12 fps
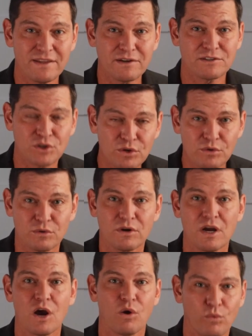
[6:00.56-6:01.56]
too
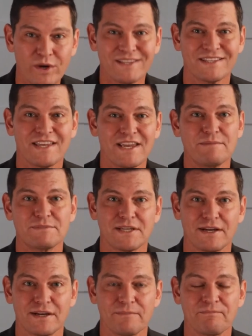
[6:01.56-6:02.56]
with
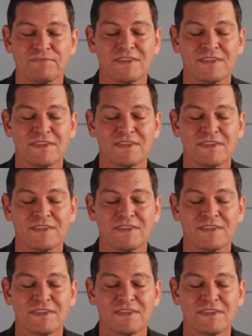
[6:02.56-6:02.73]
Gametime.